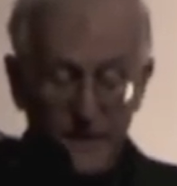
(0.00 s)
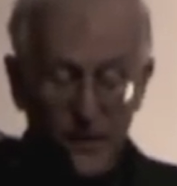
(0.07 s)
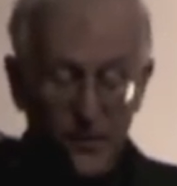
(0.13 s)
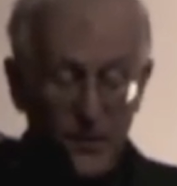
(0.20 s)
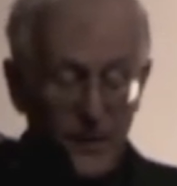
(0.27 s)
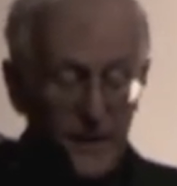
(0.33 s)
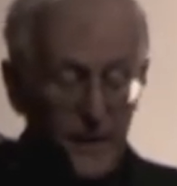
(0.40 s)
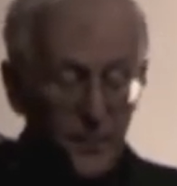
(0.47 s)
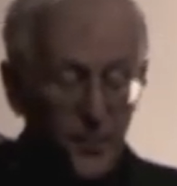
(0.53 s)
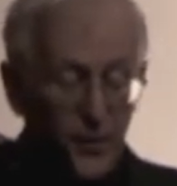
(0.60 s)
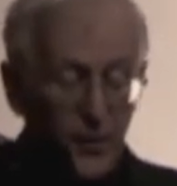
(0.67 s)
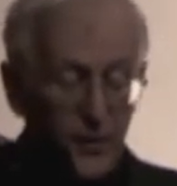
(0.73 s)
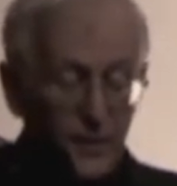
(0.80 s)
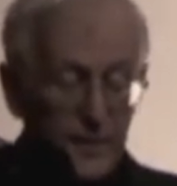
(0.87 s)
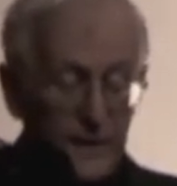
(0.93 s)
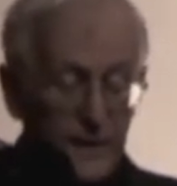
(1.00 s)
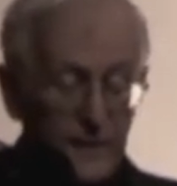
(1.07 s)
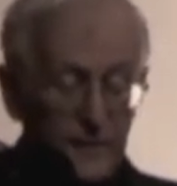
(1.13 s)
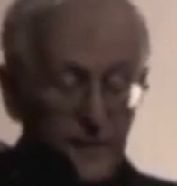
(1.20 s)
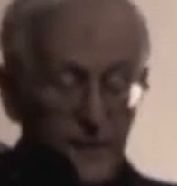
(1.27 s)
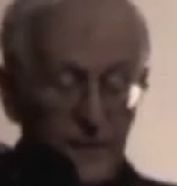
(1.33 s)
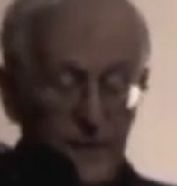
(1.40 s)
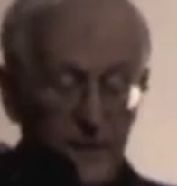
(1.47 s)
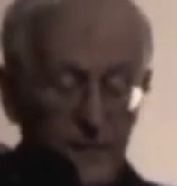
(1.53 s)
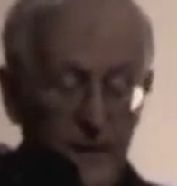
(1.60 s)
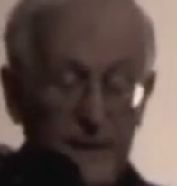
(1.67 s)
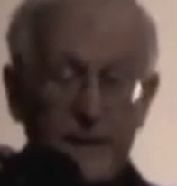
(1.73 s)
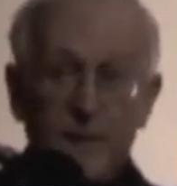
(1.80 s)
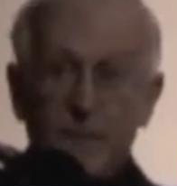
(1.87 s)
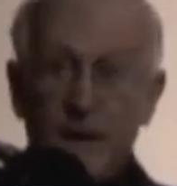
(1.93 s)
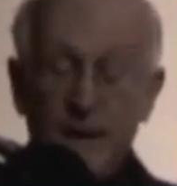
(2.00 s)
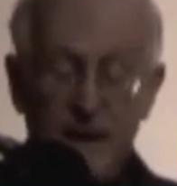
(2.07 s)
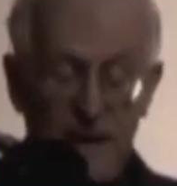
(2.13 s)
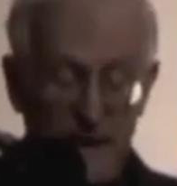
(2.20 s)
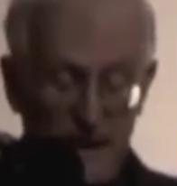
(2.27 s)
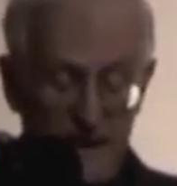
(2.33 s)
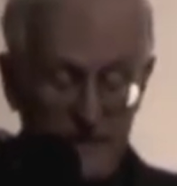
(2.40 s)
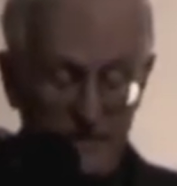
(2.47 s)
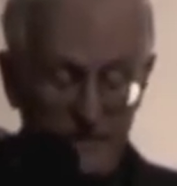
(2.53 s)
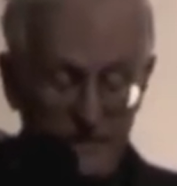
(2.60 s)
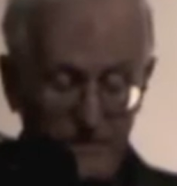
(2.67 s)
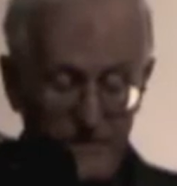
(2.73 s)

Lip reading: Or are they moral because they are commanded by God?